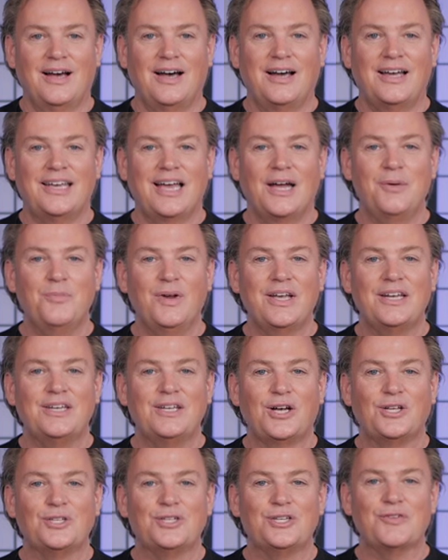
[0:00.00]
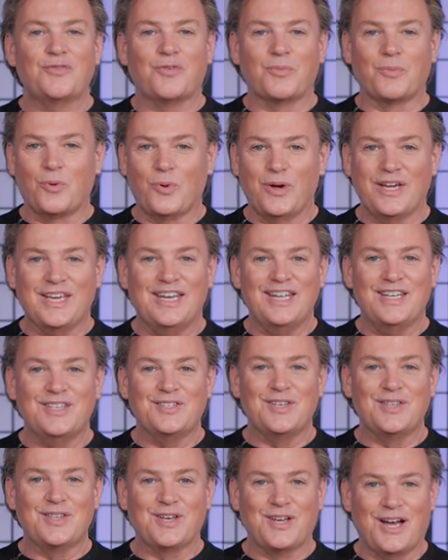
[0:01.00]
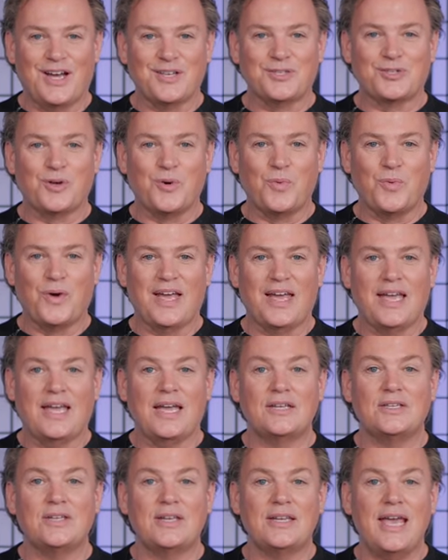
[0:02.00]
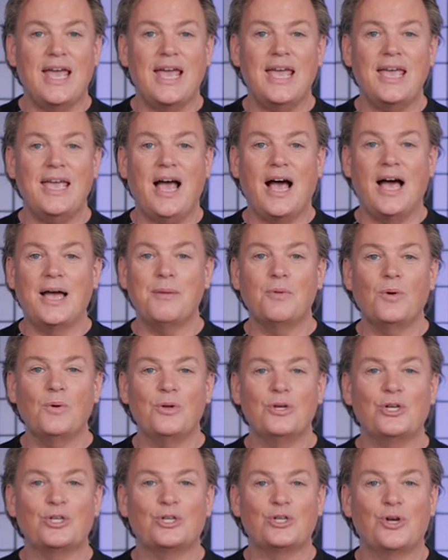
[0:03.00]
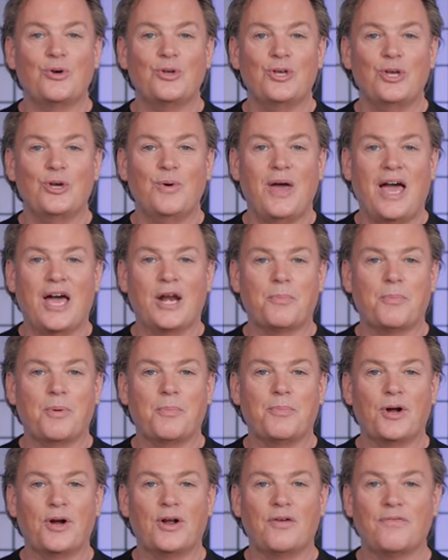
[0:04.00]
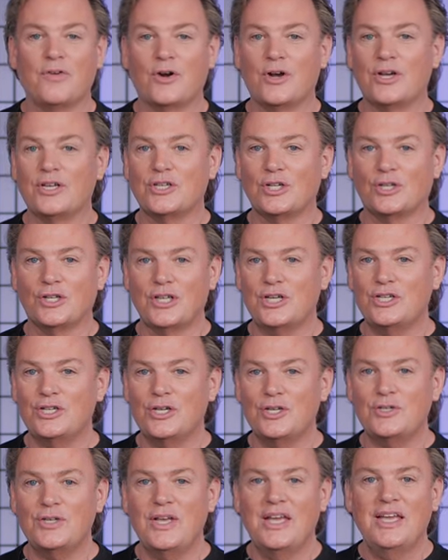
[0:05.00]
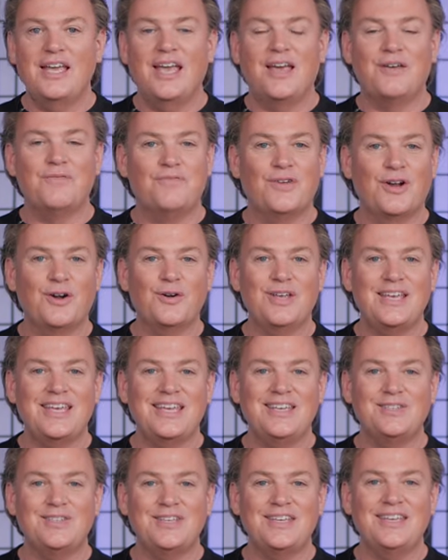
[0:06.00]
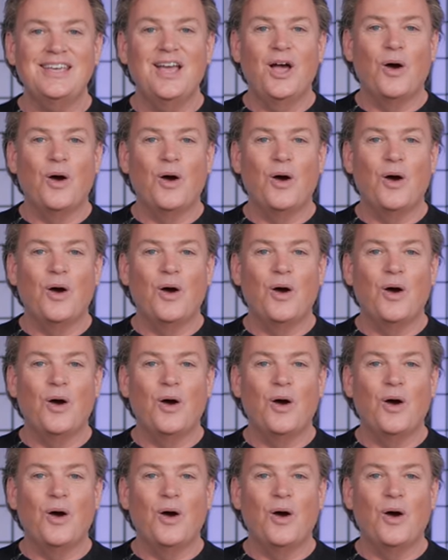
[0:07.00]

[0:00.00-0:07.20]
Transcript: Hi, I'm Randy Altig from Quick and Easy The Costco Way, and today I'm going to show you how to prepare a very delicious and very easy